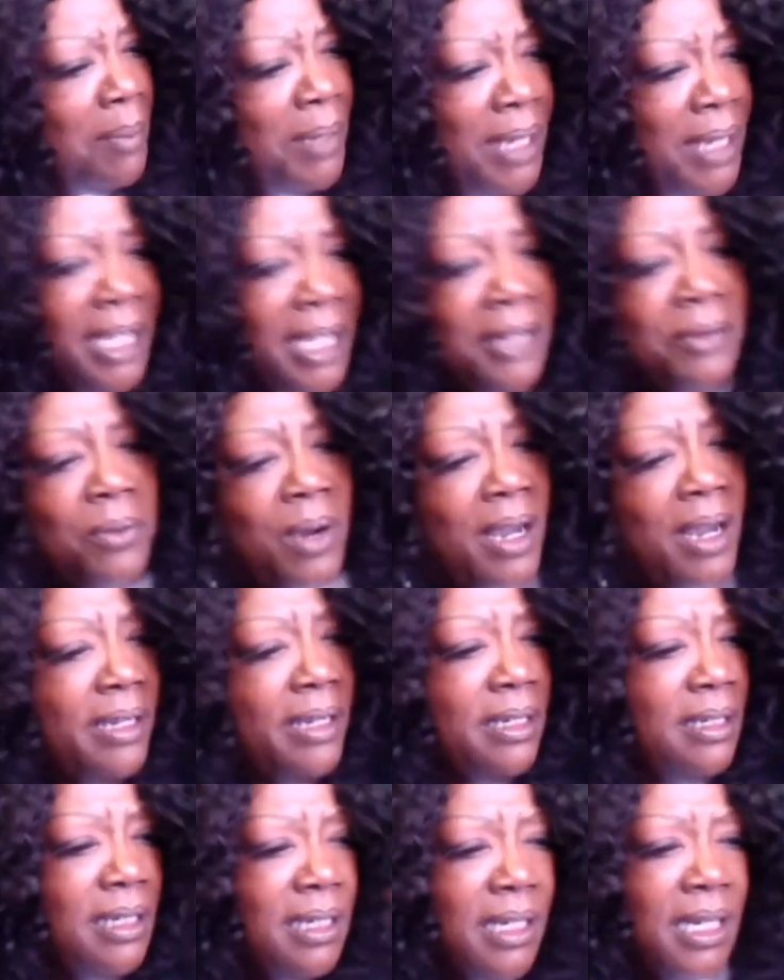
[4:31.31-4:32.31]
But
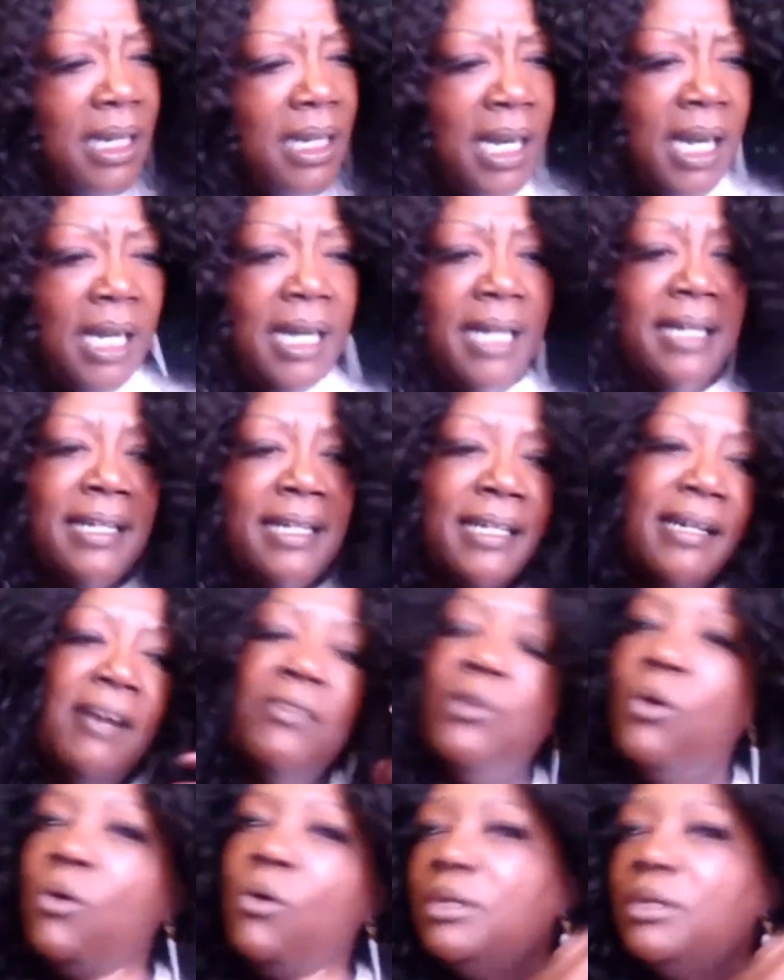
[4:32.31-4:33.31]
anyway,
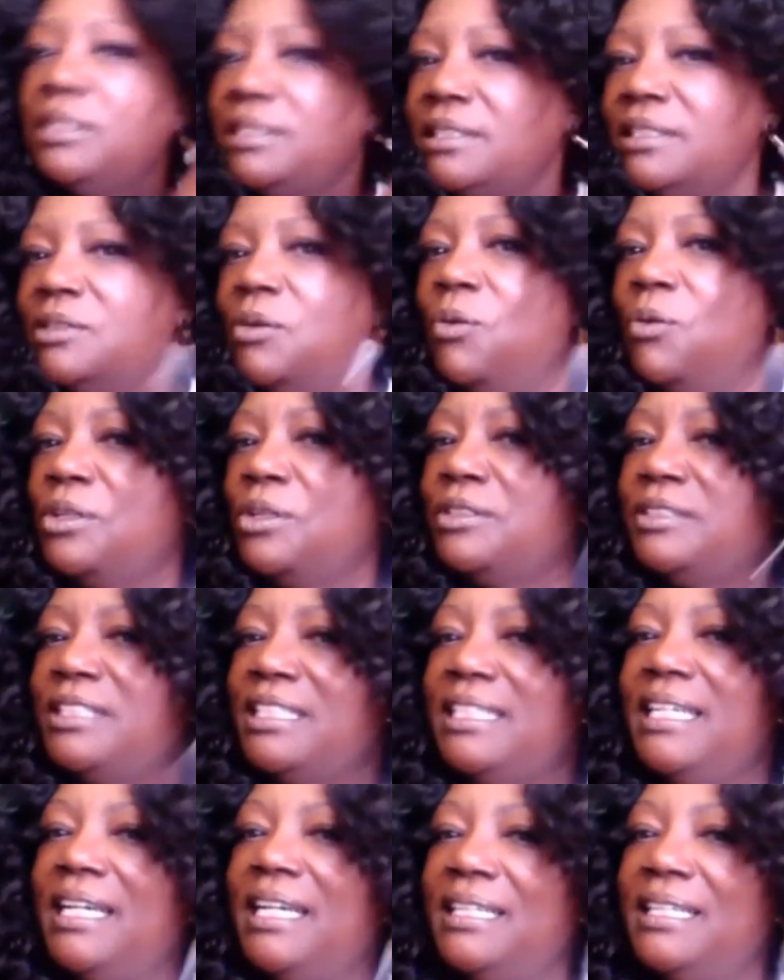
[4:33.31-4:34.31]
of course, in order
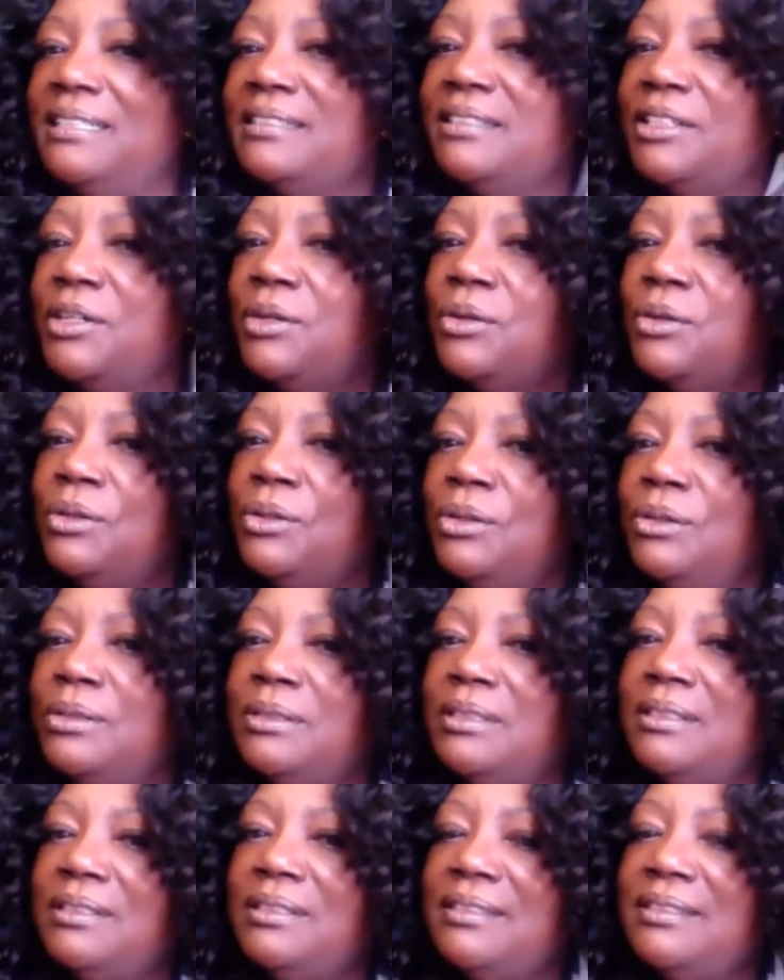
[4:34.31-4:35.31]
to get the
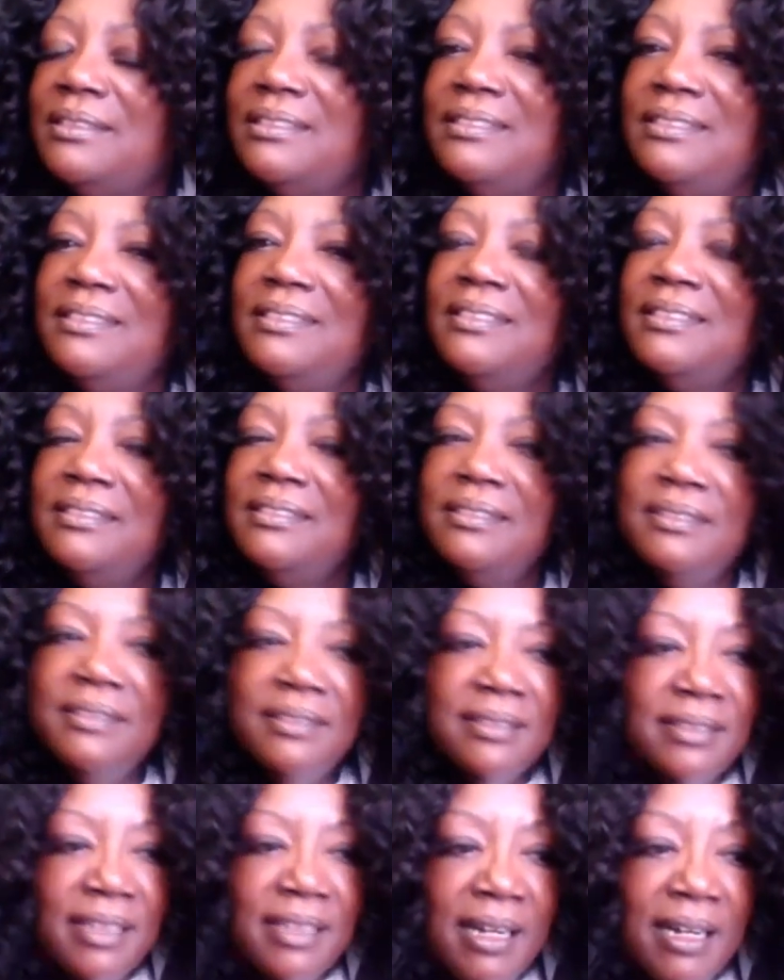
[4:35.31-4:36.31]
curls
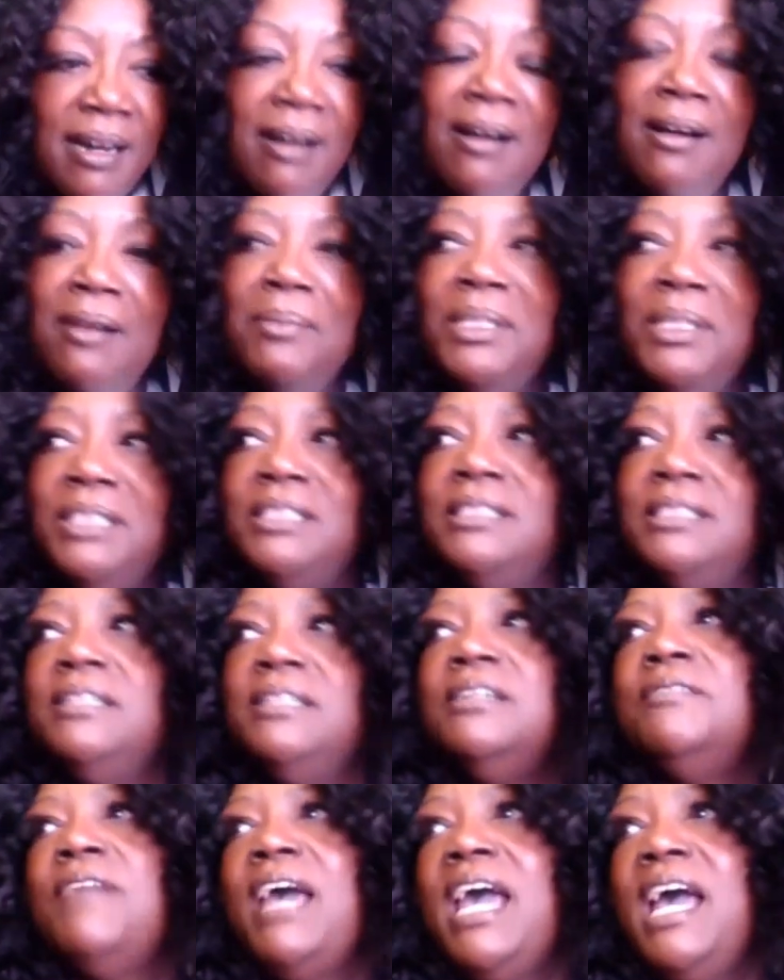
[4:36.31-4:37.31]
to come,
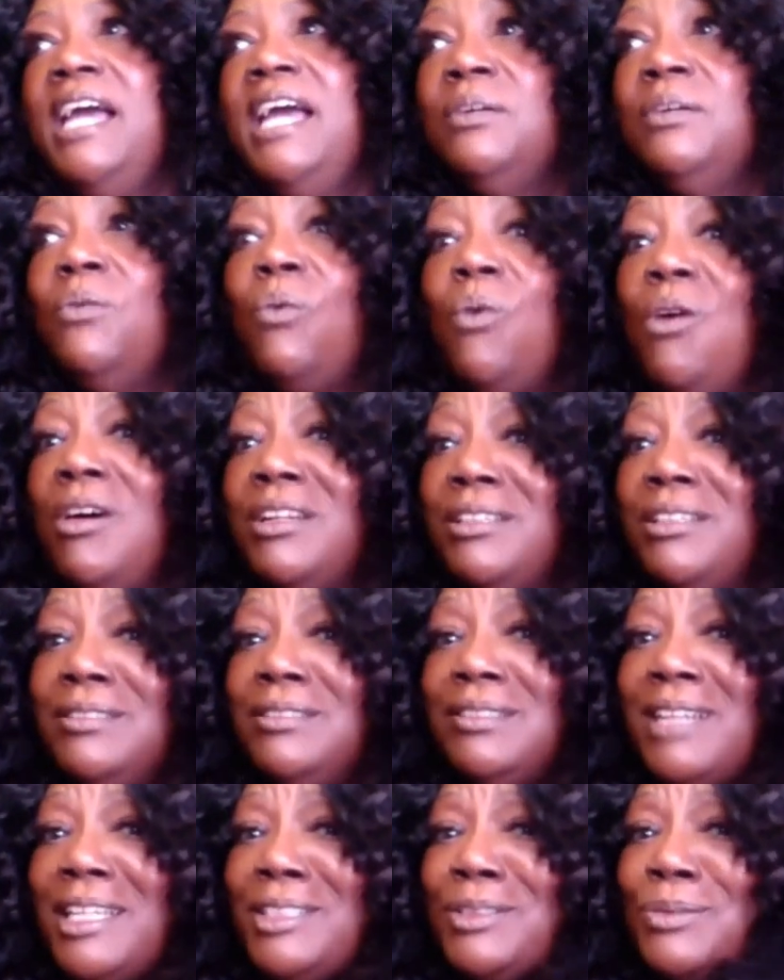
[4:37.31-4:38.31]
instead of adding
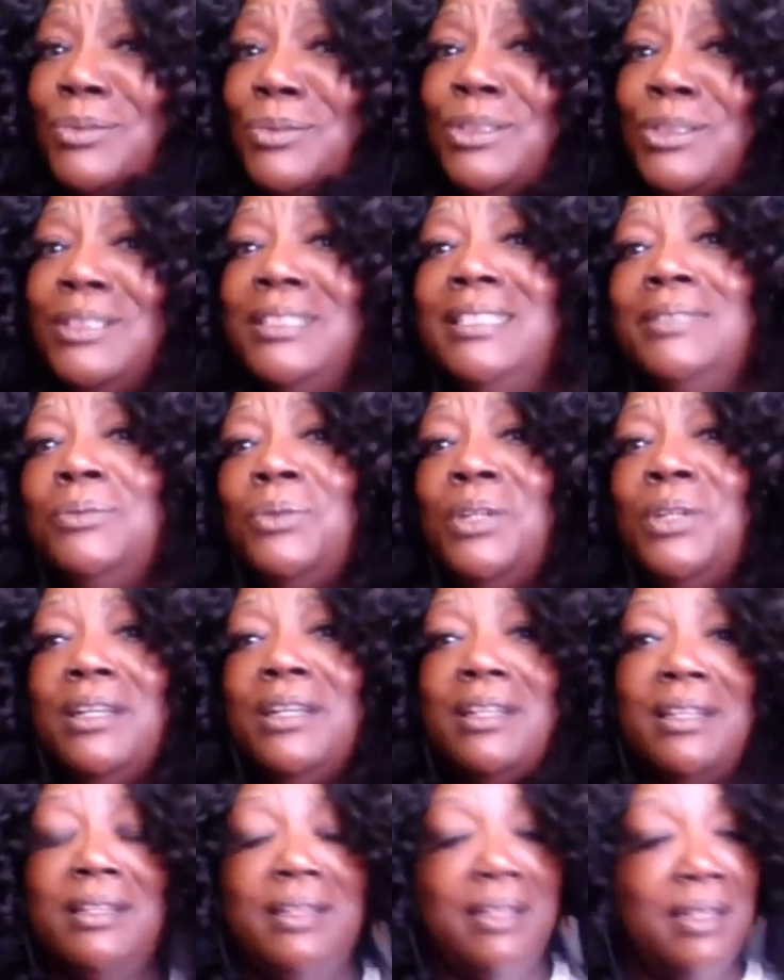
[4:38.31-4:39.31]
water like you would
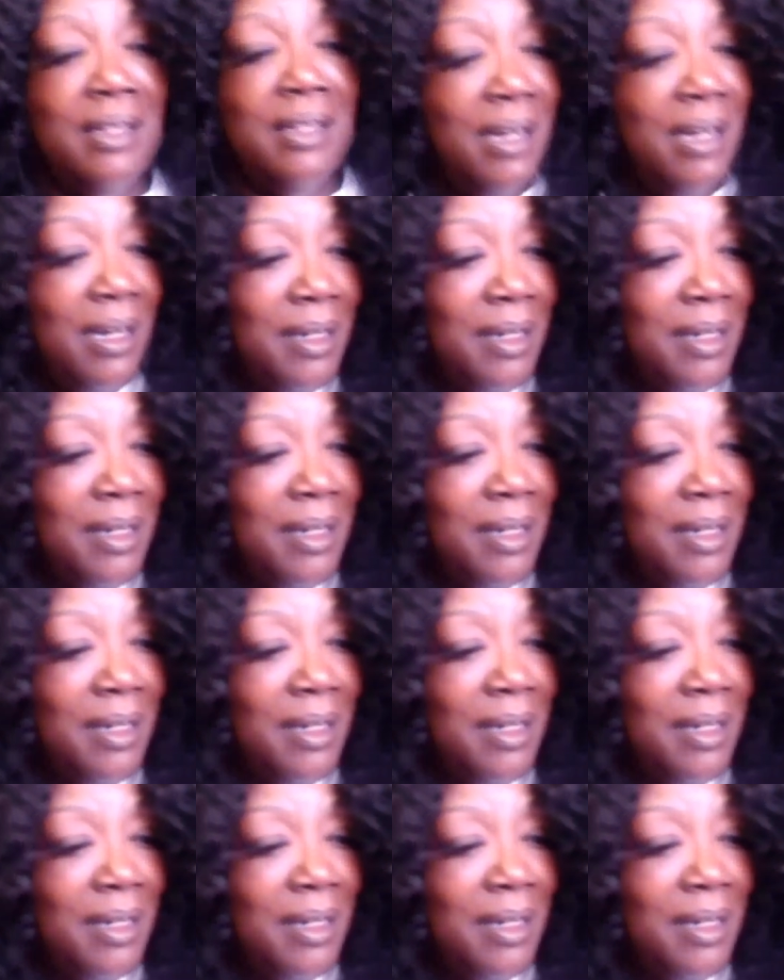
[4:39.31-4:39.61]
with